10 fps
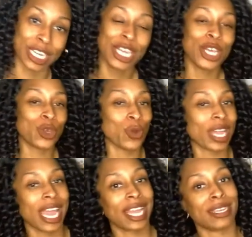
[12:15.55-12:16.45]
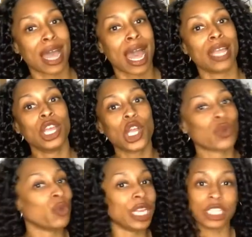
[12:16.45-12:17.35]
you cannot
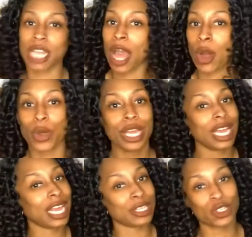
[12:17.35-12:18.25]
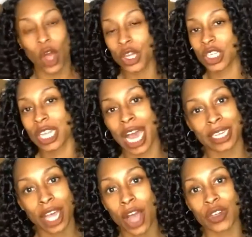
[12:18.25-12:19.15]
reach out and talk to that
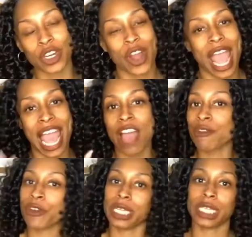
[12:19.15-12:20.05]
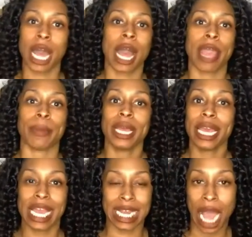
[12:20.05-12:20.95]
doctor every time
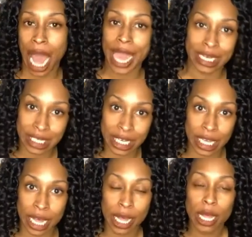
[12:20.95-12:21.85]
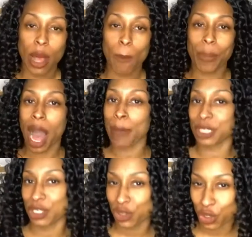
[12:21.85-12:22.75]
an idea pops
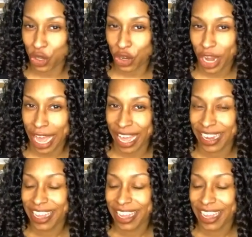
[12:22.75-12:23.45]
into your head.